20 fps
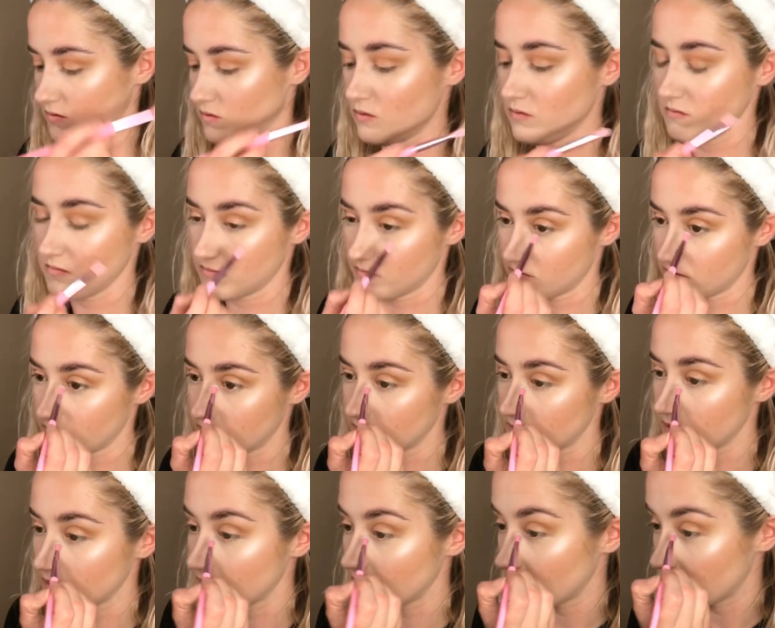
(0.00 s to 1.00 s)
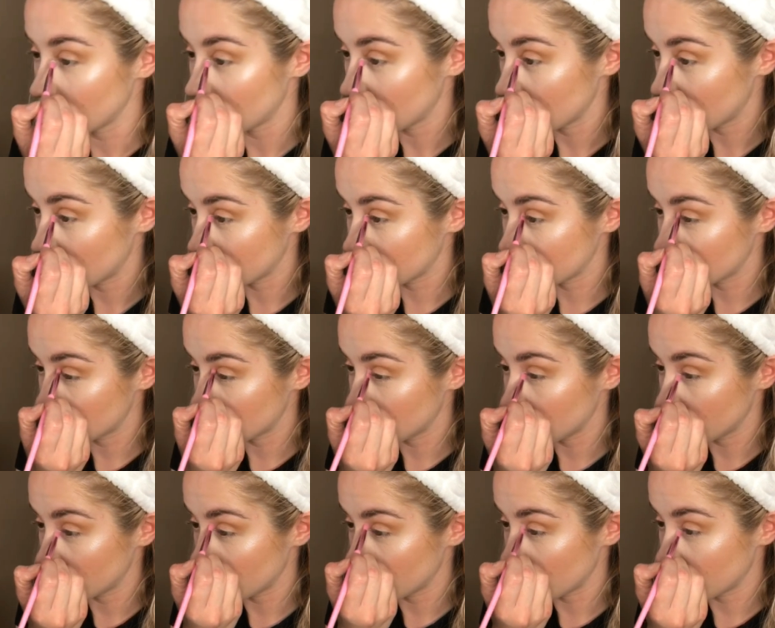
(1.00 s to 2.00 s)
Oh, and just
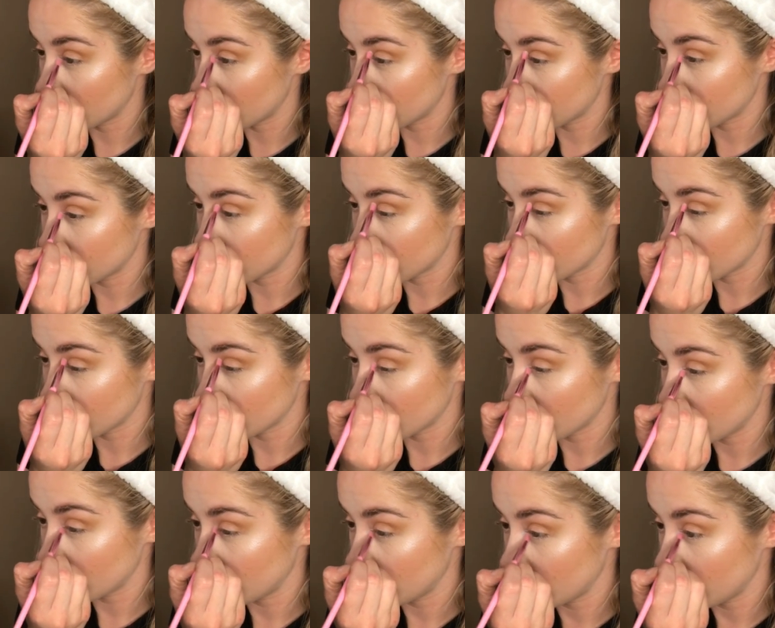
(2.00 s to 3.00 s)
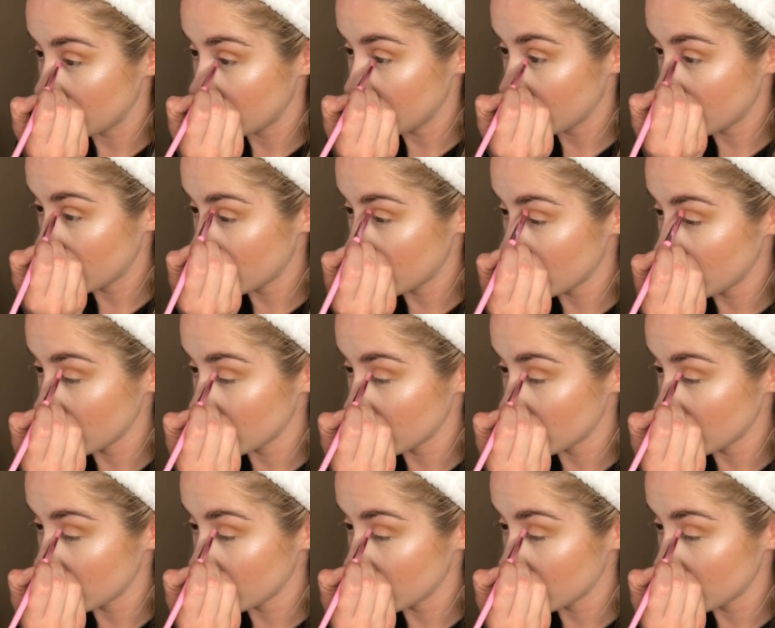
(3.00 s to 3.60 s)
put that in here